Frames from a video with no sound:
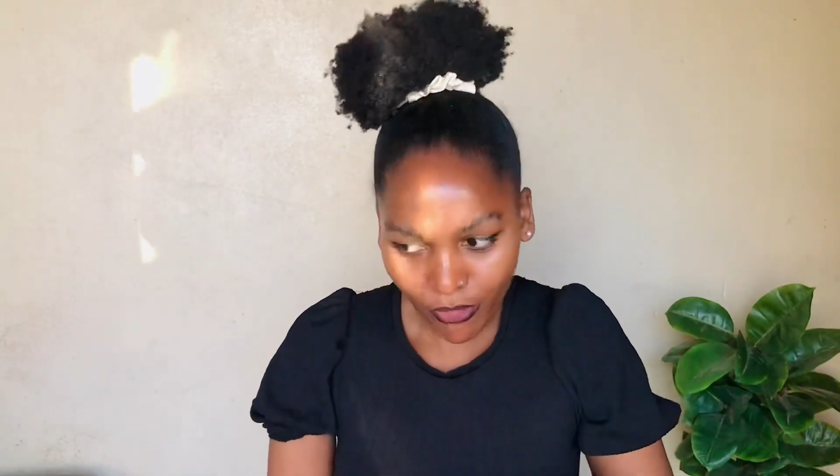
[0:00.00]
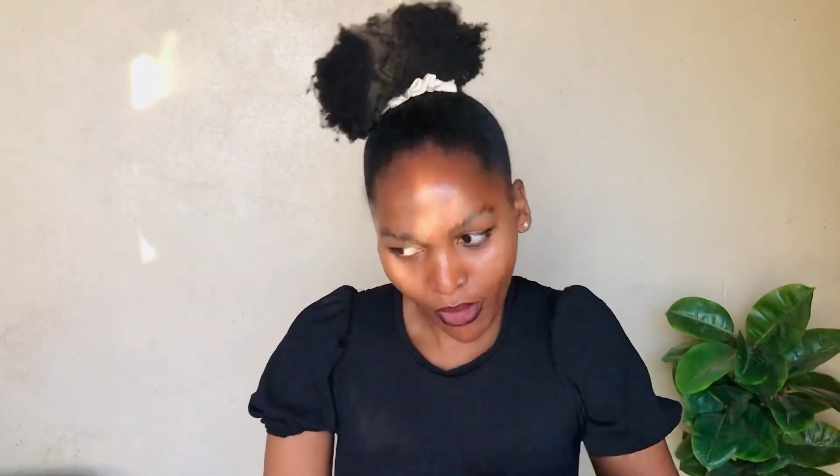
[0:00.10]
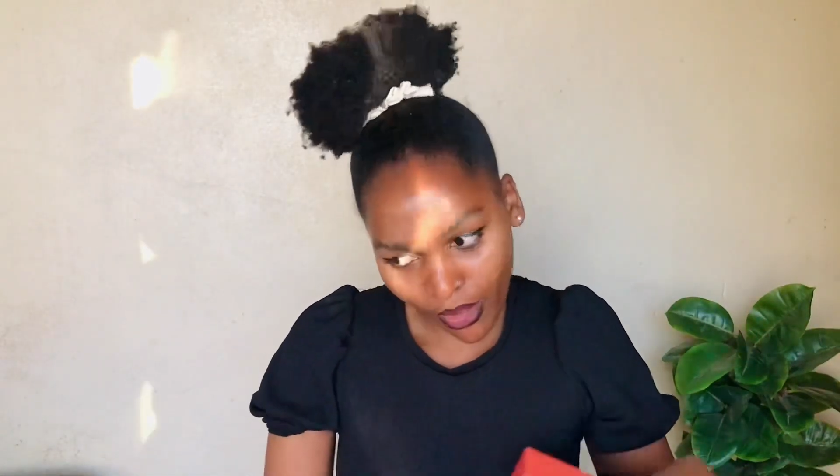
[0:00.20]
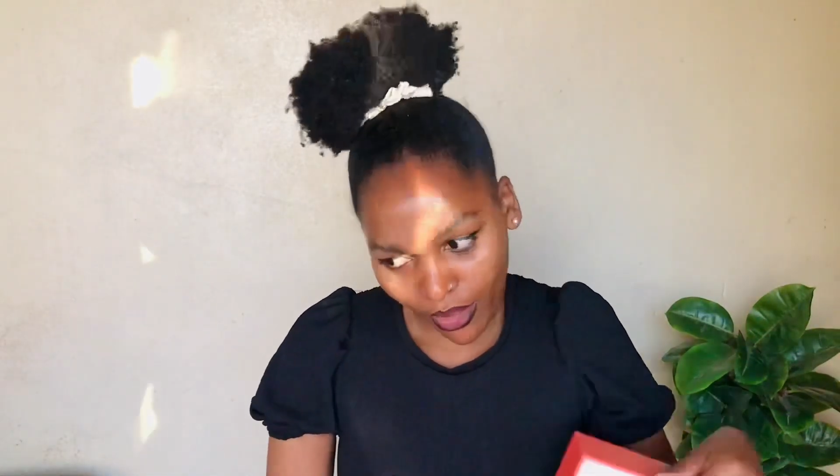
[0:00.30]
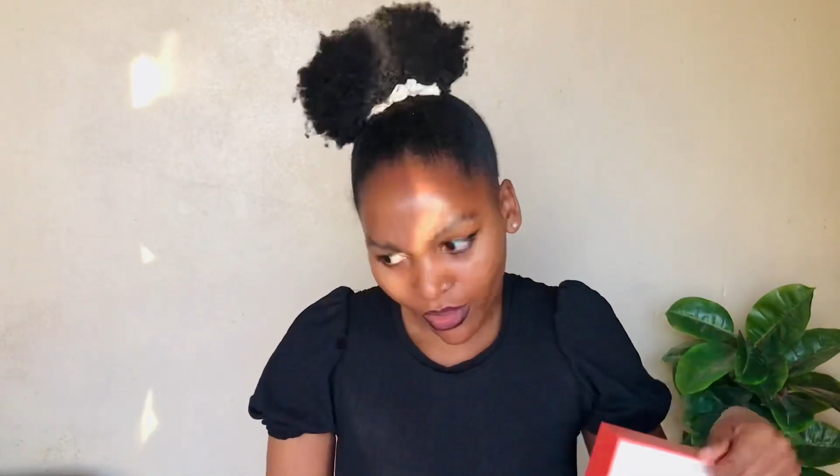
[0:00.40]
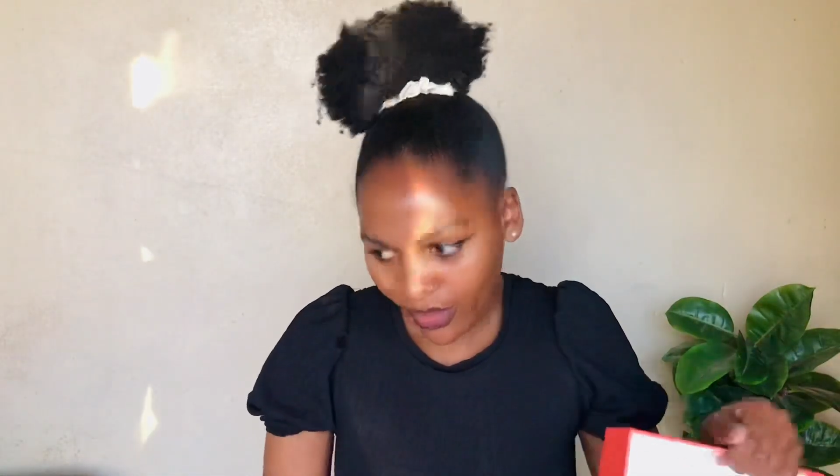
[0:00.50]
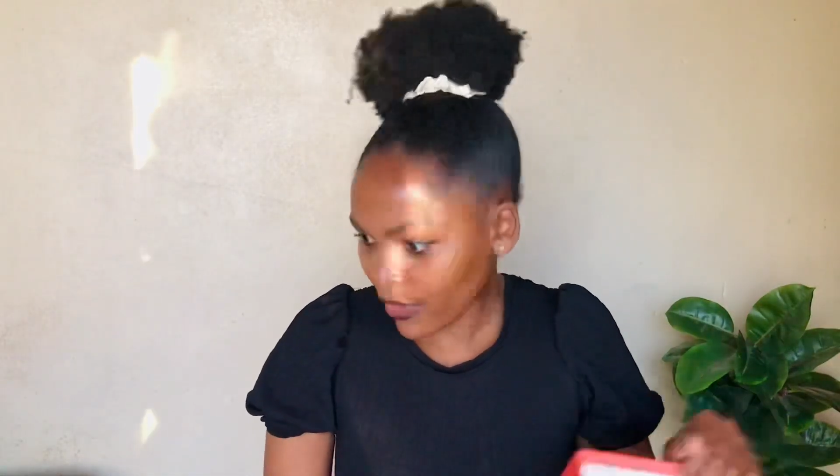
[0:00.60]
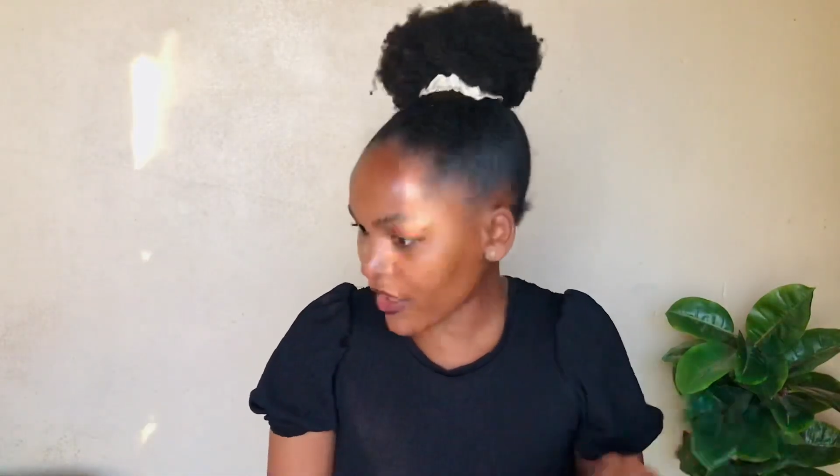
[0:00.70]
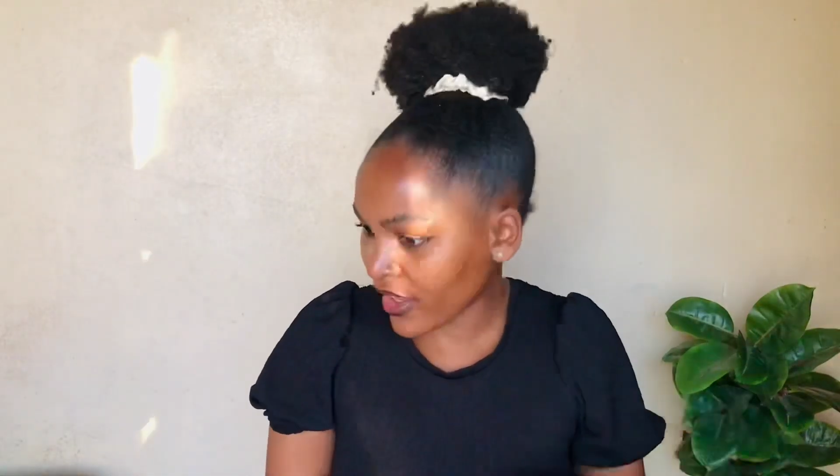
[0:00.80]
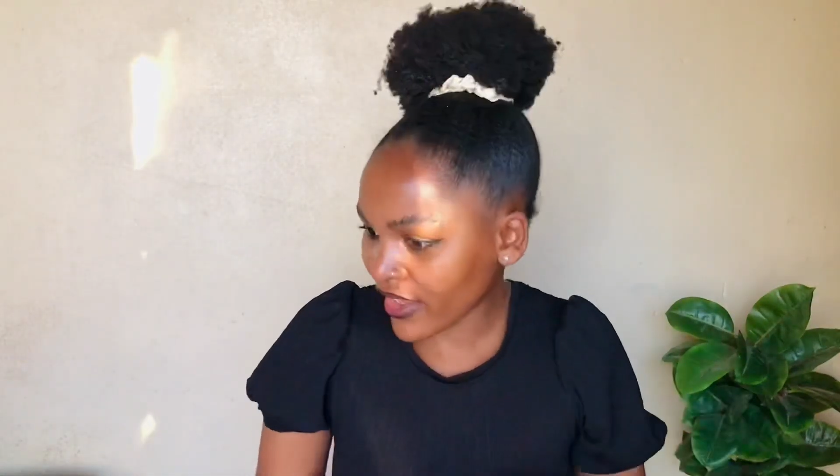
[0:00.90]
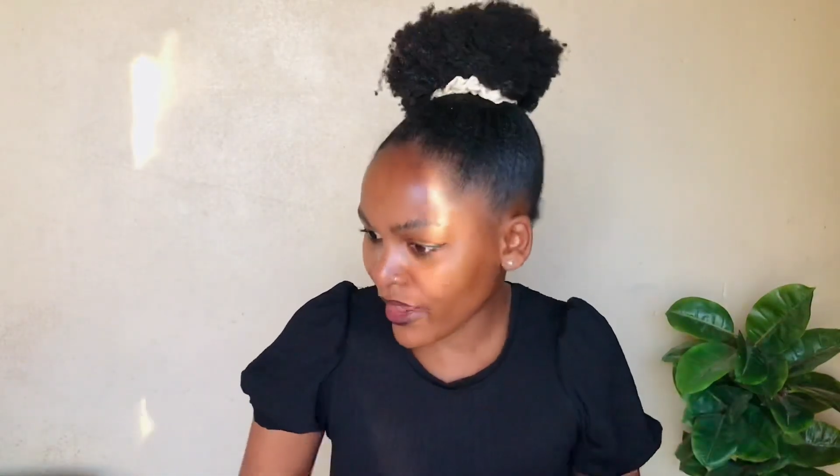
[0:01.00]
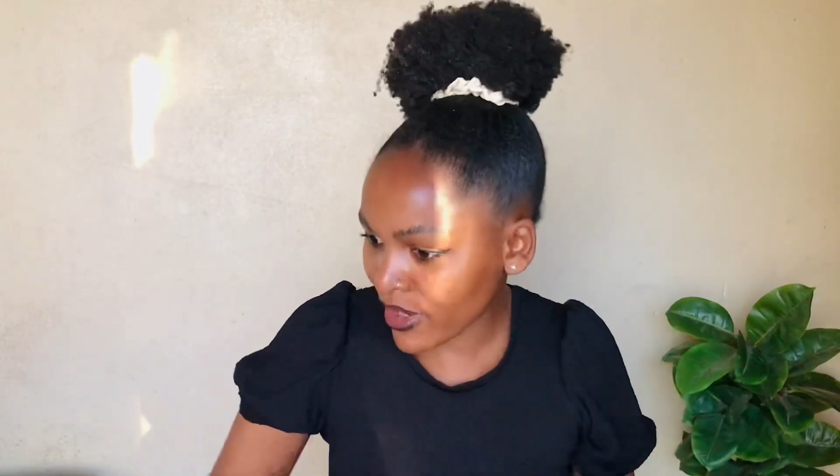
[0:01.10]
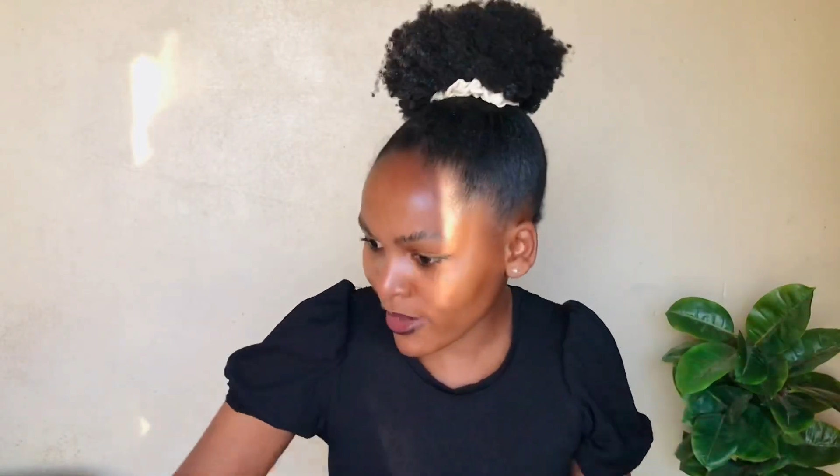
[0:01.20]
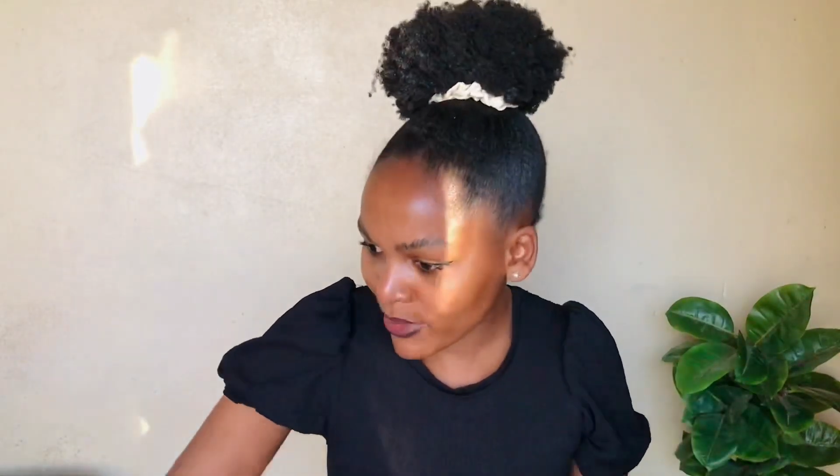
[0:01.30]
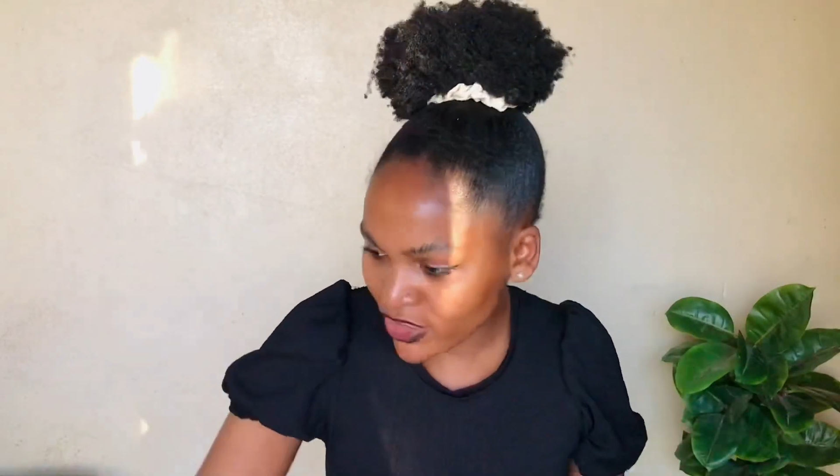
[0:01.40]
okay,
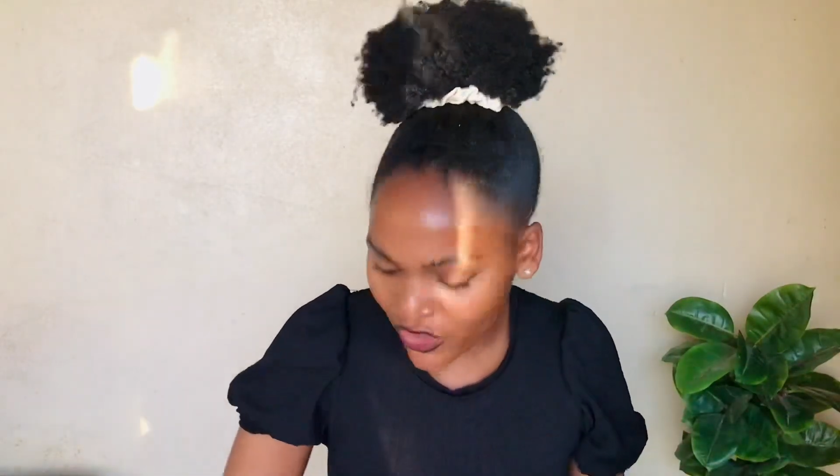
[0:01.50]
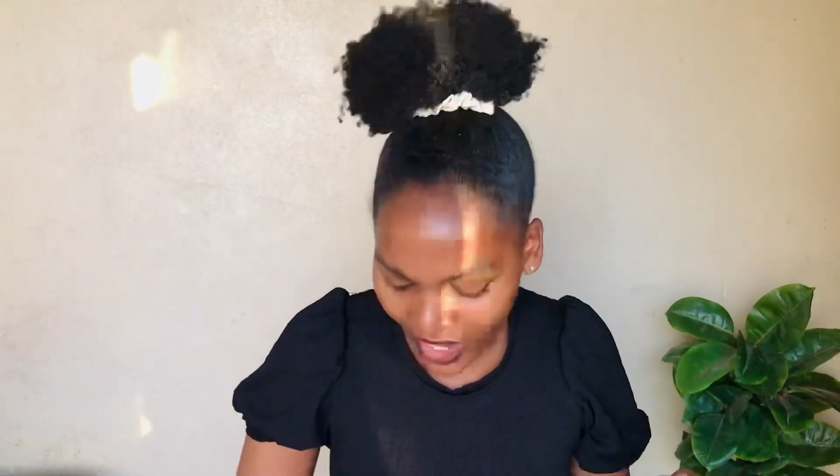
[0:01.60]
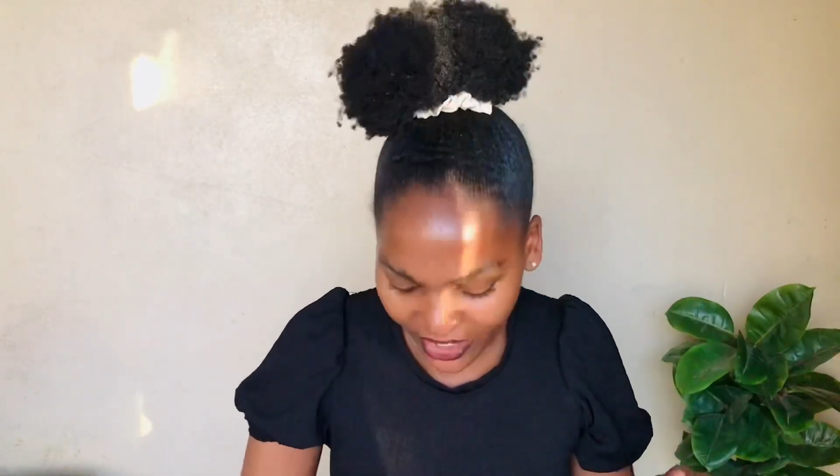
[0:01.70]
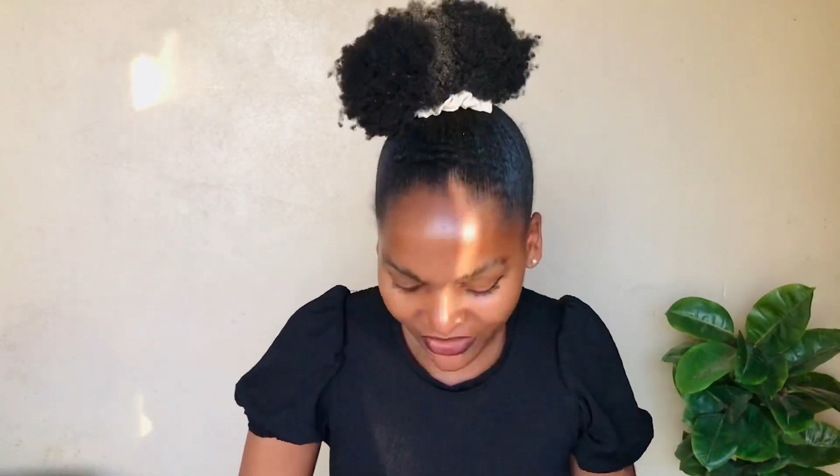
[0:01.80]
let me try